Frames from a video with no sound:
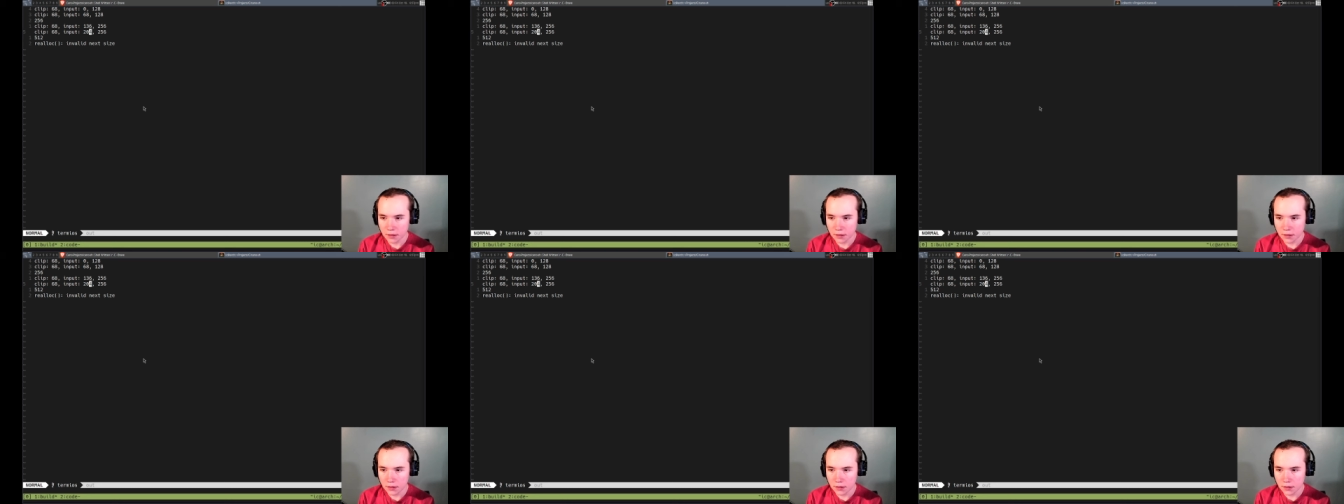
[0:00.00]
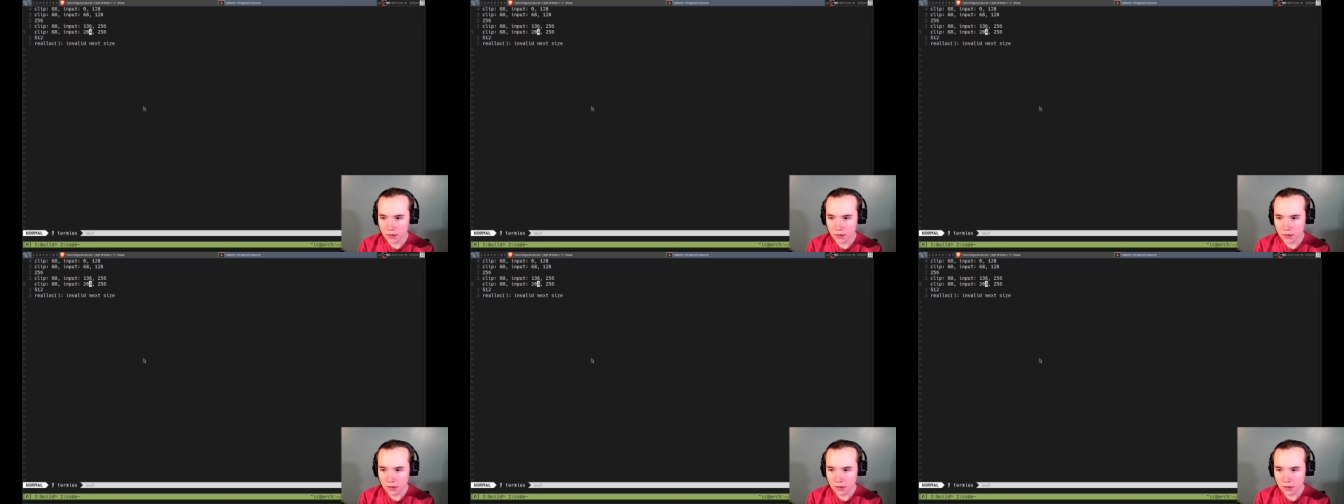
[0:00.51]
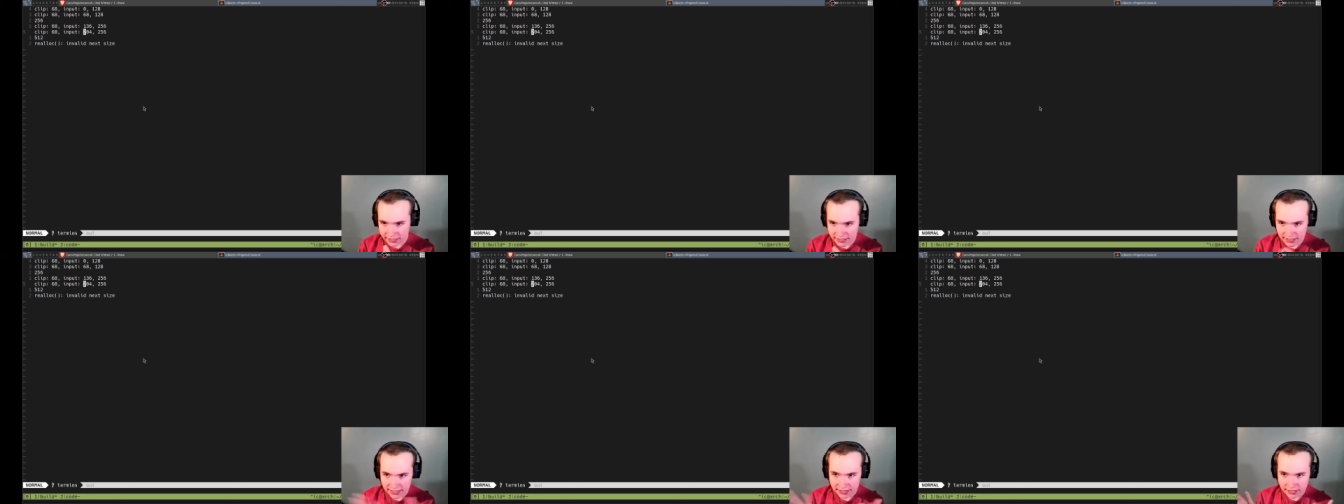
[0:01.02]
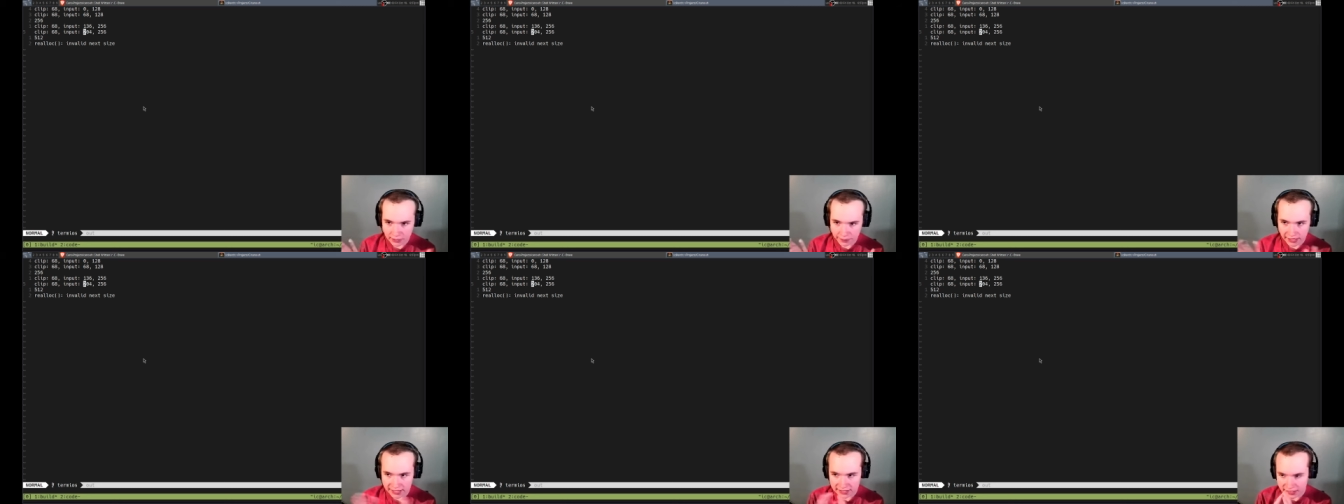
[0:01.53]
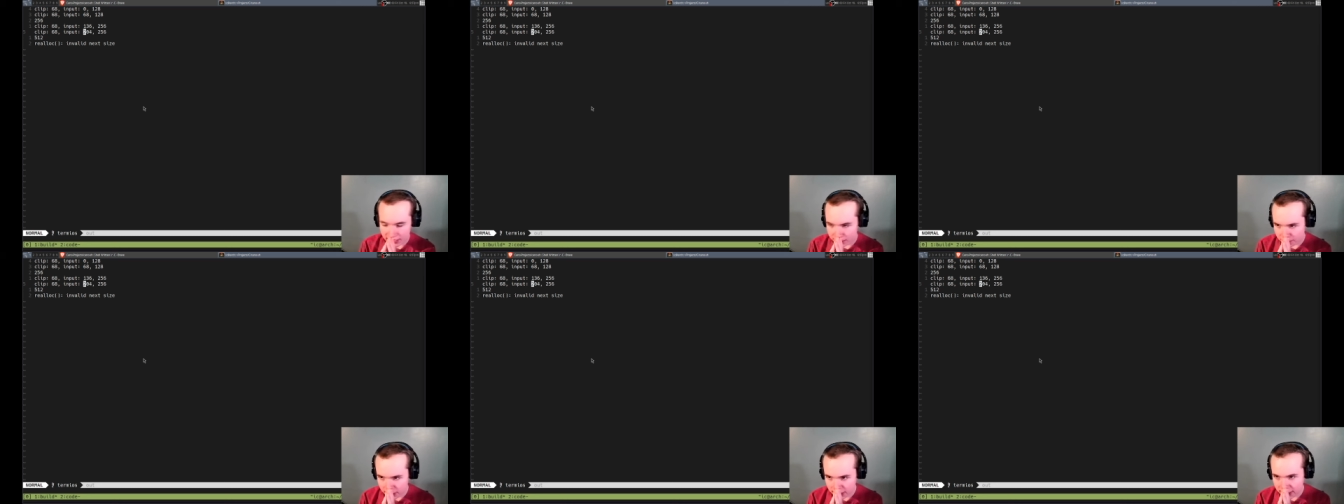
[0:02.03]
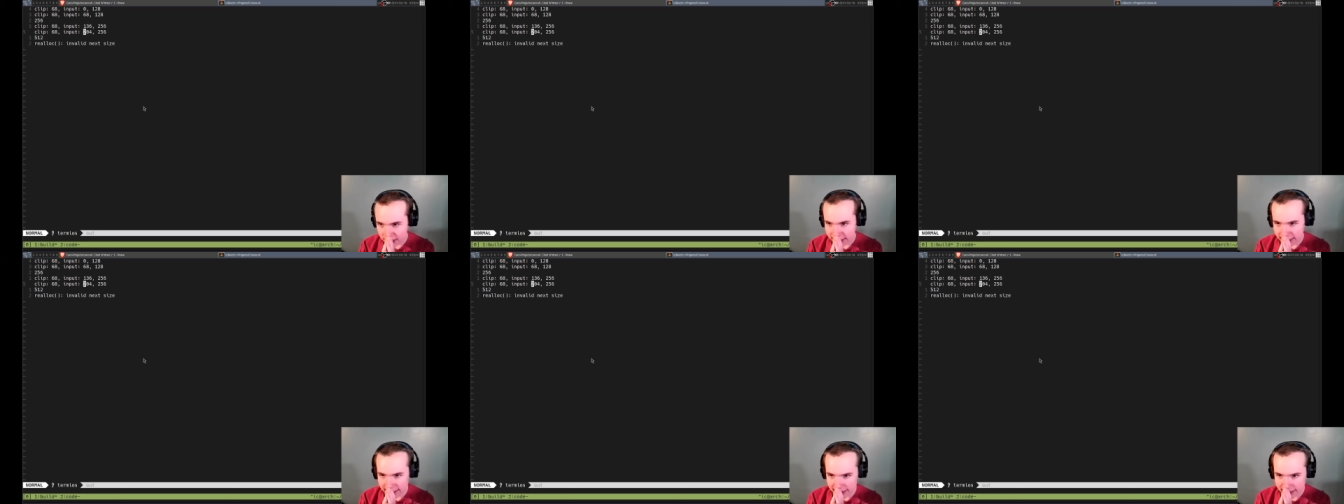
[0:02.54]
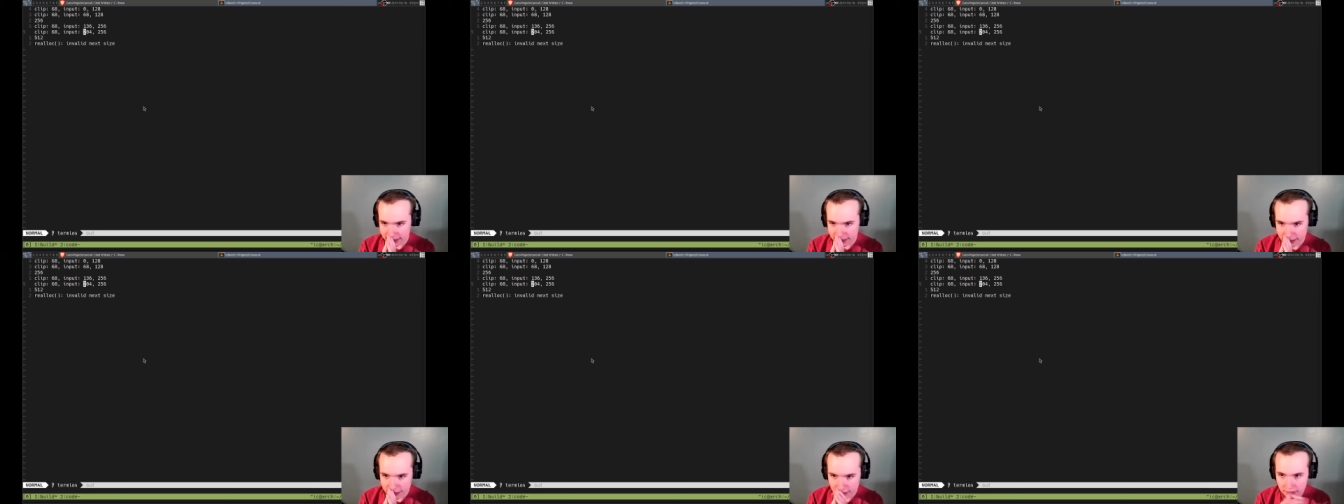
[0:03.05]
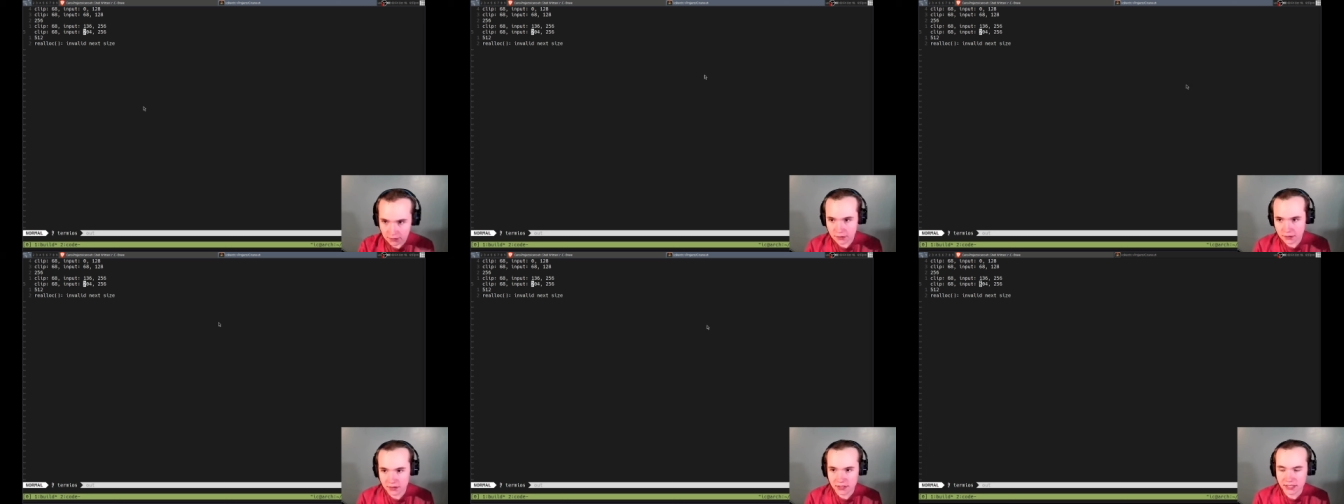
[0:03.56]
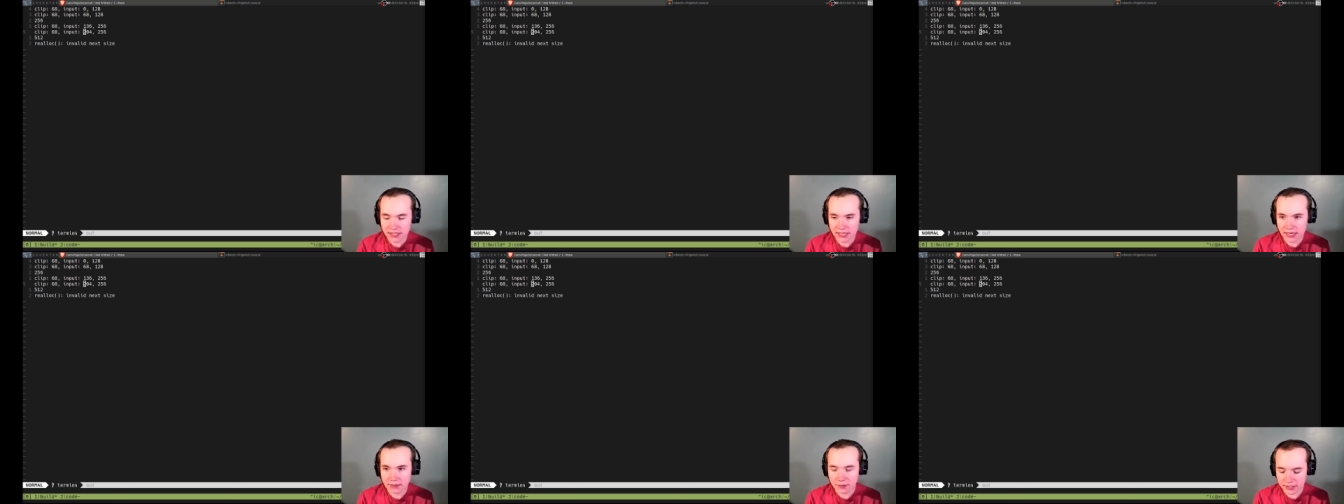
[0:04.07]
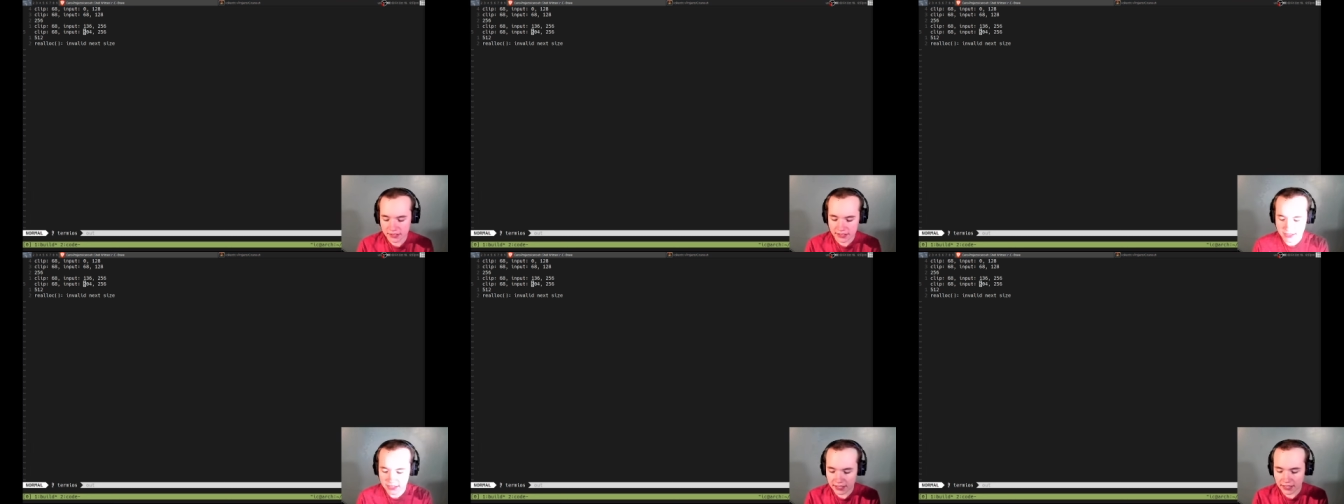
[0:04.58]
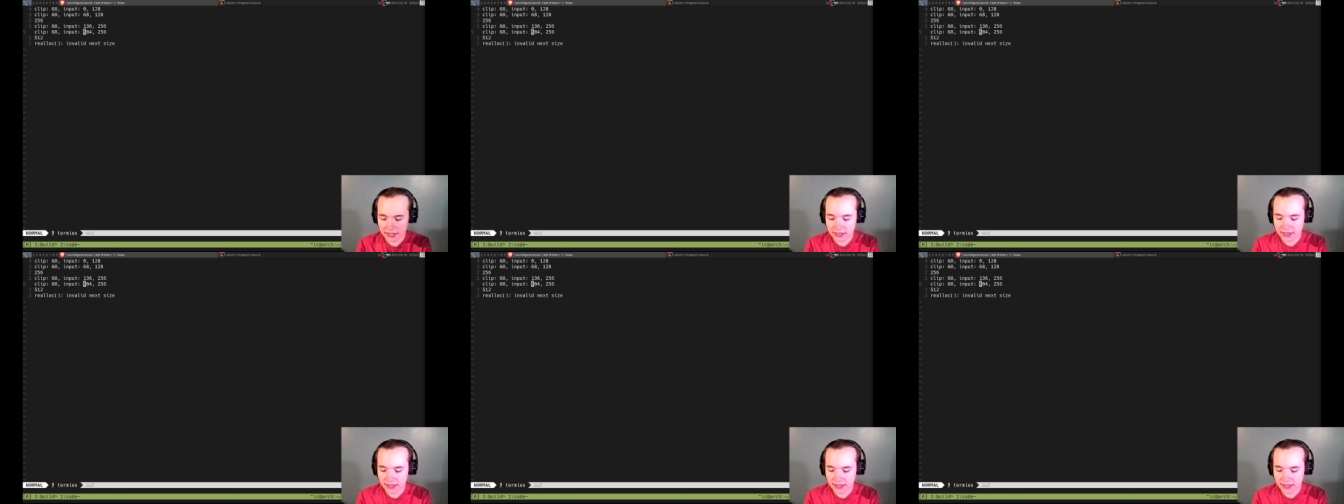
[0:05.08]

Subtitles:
Right, so it does exceed the capacity, but it isn't 68 plus 68.